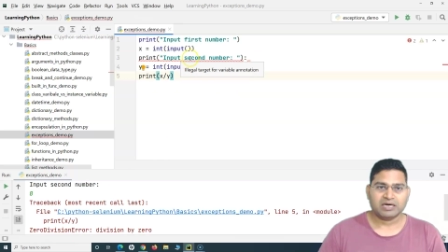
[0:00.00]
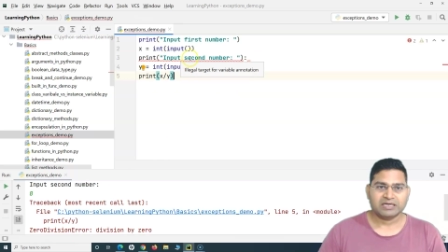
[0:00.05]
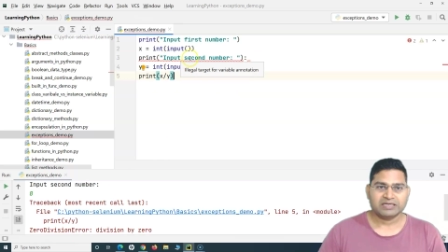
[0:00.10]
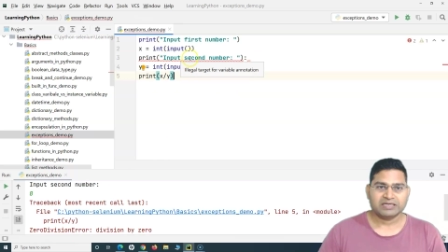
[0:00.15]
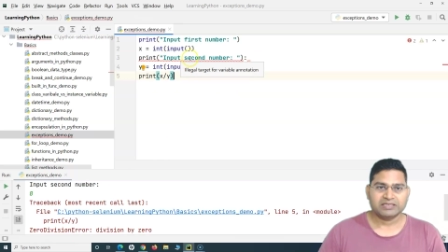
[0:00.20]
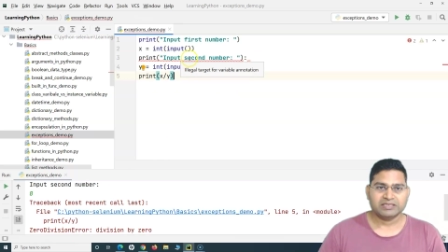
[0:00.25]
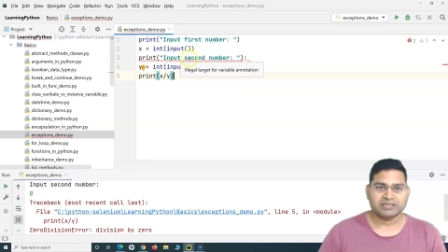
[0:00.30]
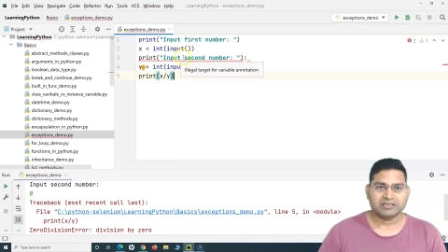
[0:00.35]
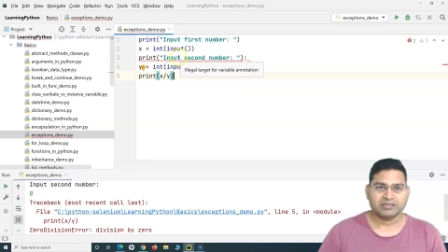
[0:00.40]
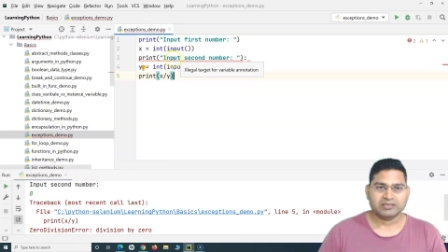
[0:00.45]

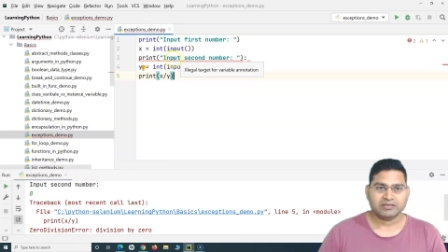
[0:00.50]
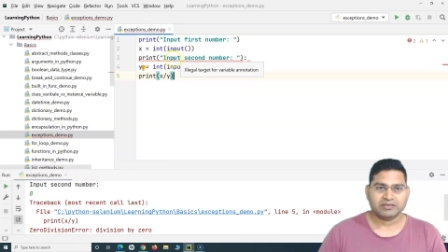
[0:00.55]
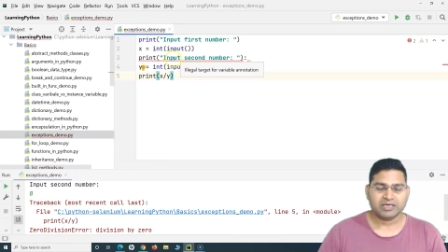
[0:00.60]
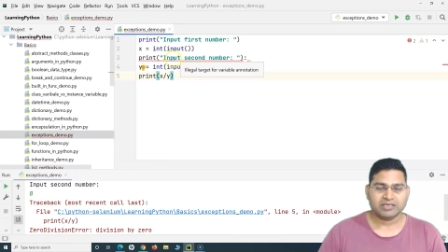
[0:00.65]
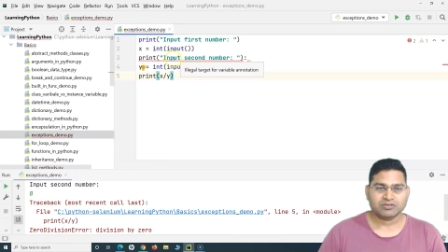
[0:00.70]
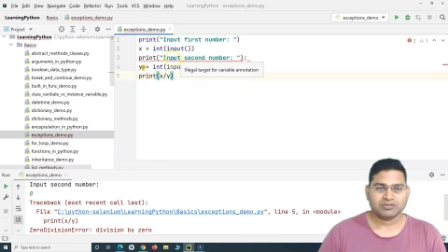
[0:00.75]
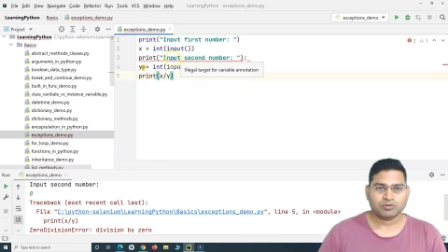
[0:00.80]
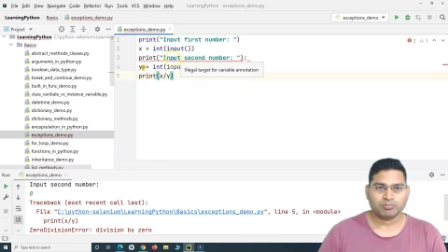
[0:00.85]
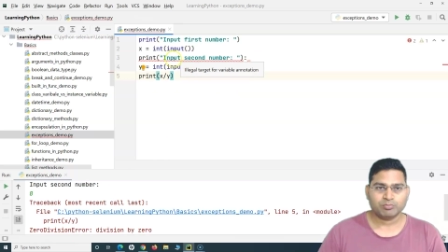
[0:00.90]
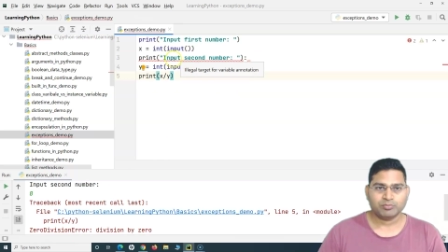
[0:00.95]
IDE,
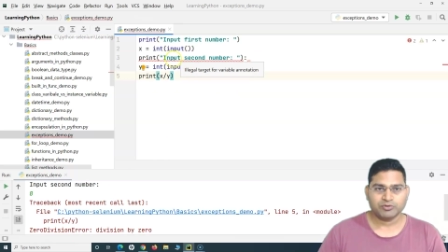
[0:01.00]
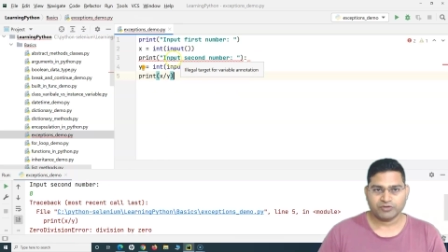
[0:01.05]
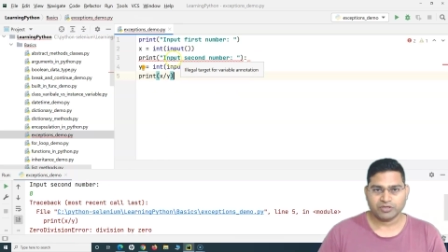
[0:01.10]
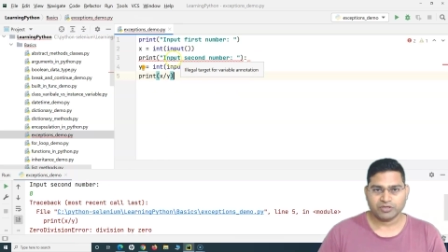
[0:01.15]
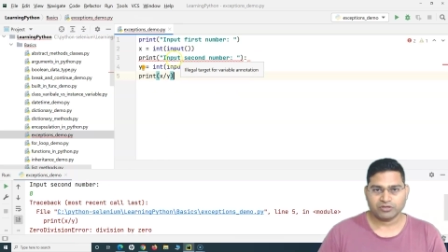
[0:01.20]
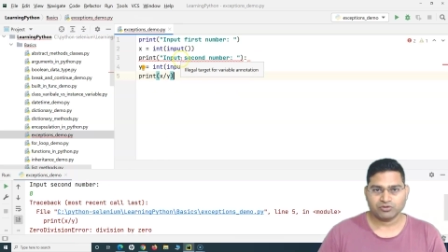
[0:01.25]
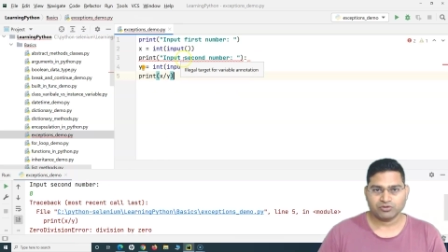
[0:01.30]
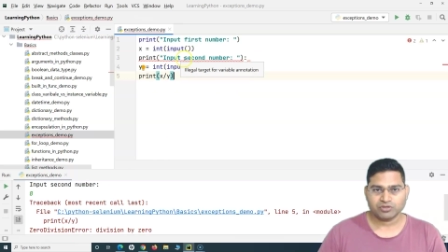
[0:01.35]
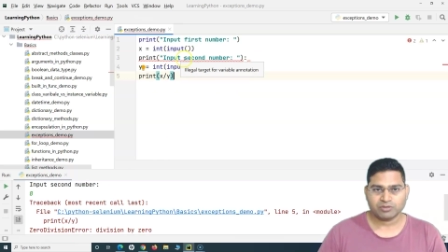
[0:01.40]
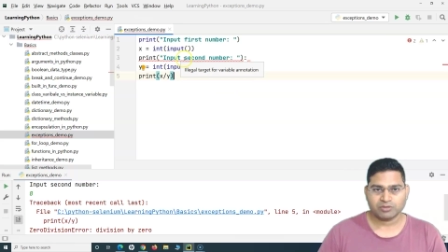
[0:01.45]
right? So if
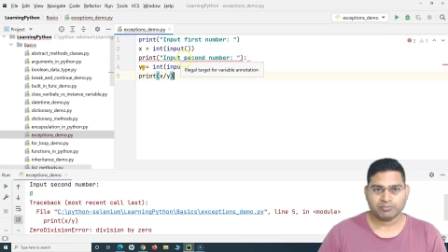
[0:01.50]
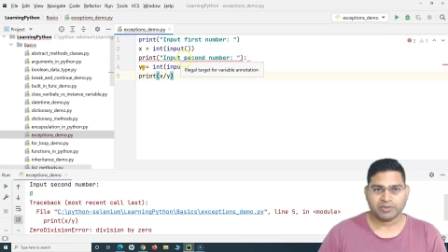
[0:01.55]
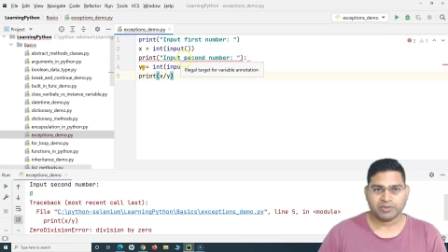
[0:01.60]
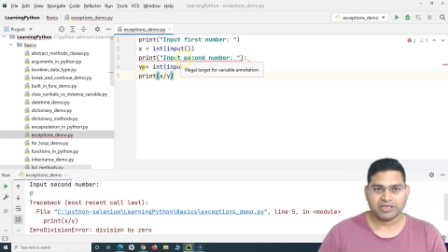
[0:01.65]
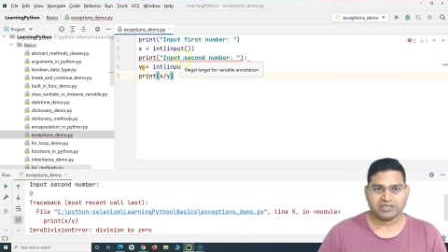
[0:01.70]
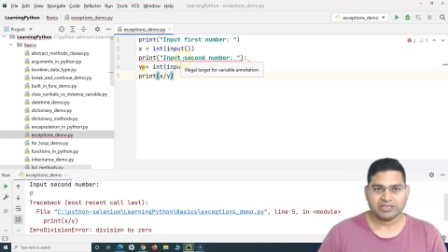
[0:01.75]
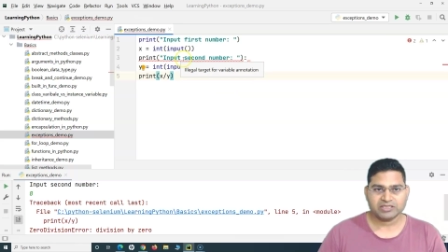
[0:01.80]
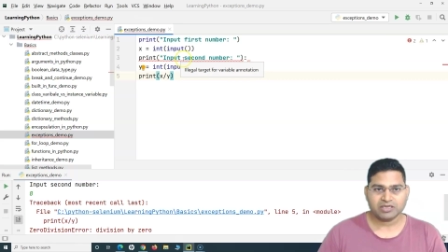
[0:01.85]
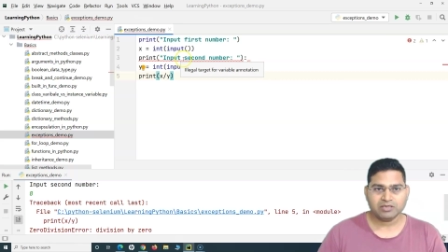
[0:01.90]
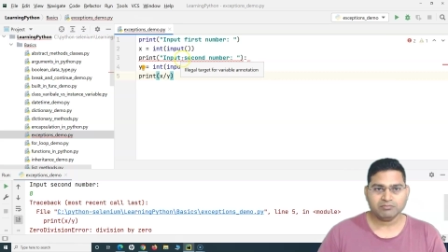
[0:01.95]
you're using
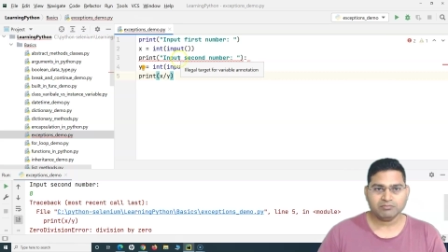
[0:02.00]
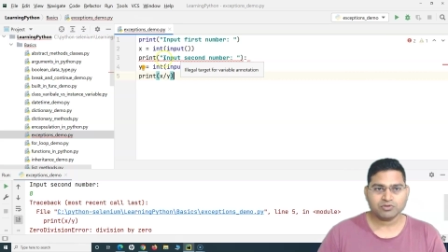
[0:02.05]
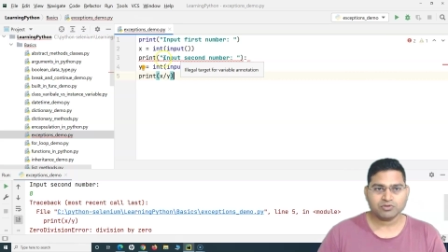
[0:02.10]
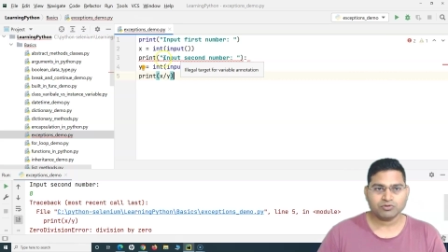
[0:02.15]
PyCharm,